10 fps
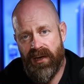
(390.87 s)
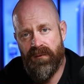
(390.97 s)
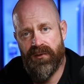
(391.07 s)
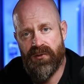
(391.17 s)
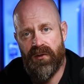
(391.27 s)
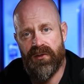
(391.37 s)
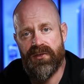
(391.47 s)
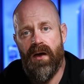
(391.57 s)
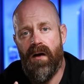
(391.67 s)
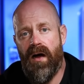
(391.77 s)
withdrawals
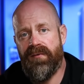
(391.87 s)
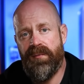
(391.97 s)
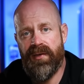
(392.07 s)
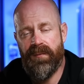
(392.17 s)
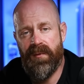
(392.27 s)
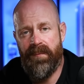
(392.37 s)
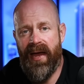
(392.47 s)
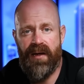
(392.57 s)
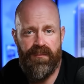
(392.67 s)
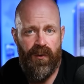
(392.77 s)
often become the
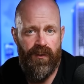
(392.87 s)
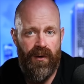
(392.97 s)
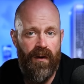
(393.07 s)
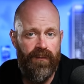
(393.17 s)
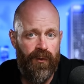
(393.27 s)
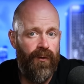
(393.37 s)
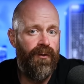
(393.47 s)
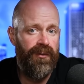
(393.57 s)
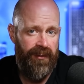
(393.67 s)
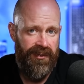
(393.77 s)
backbone of
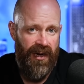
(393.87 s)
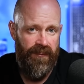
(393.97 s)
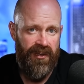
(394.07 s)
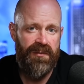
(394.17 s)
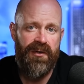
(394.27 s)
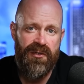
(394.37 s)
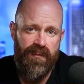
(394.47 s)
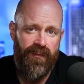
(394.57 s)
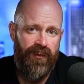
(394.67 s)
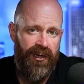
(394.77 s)
early retirement, especially
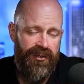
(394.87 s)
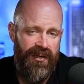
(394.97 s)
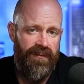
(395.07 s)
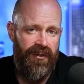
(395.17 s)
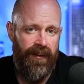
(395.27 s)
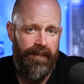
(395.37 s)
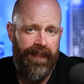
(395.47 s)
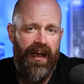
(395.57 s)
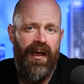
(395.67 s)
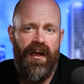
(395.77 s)
before age 70.
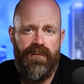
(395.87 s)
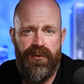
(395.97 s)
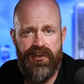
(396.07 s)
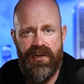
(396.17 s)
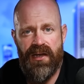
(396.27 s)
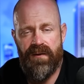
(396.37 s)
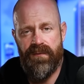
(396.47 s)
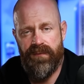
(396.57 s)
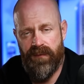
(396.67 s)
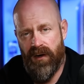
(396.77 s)
And for the sake
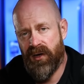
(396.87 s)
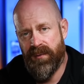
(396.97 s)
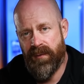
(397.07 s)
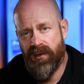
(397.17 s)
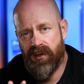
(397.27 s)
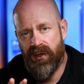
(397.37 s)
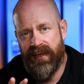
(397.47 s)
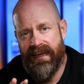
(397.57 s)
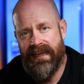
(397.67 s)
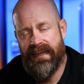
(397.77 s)
of argument, I'm going to call
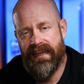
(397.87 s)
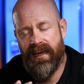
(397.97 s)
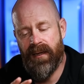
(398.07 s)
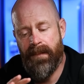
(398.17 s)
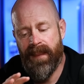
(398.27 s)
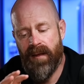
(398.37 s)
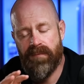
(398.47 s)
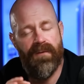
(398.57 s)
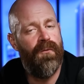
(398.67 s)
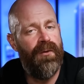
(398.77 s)
anything
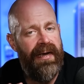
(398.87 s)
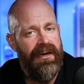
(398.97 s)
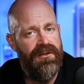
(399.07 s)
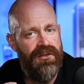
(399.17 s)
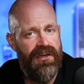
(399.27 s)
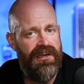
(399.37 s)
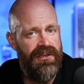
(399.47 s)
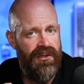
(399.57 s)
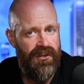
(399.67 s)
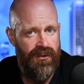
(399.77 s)
before age
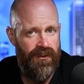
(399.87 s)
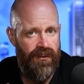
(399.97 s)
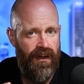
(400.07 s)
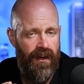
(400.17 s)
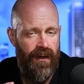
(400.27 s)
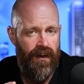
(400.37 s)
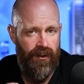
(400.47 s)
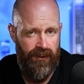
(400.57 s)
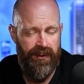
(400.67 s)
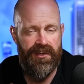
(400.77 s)
62
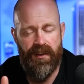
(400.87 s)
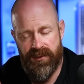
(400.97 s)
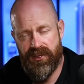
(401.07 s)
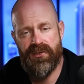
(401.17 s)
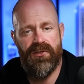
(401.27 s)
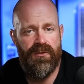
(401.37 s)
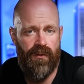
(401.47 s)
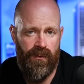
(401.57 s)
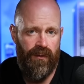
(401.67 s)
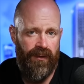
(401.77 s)
early retirement, 62
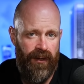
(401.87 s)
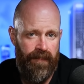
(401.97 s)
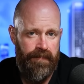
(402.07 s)
or earlier.